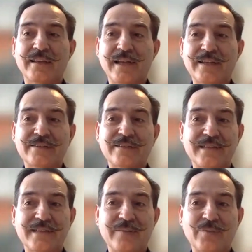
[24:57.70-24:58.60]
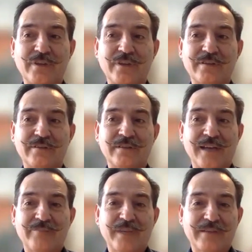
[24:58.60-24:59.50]
And that's the same with
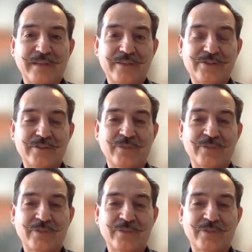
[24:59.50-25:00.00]
live meditation.